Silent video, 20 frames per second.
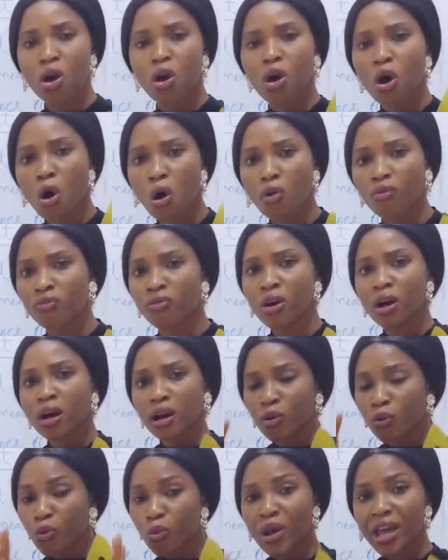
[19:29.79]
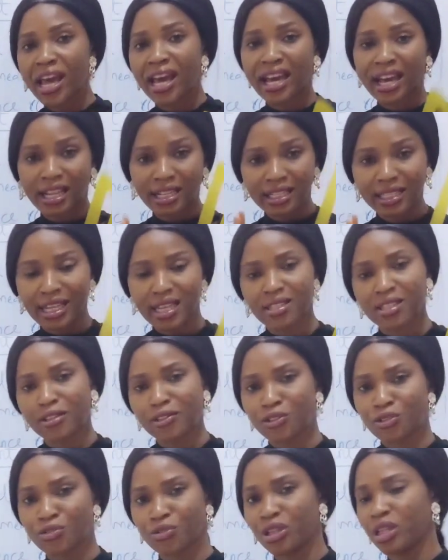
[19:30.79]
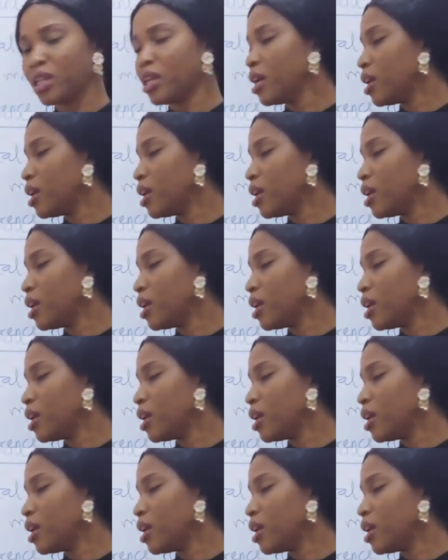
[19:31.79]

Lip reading: curve where necessary.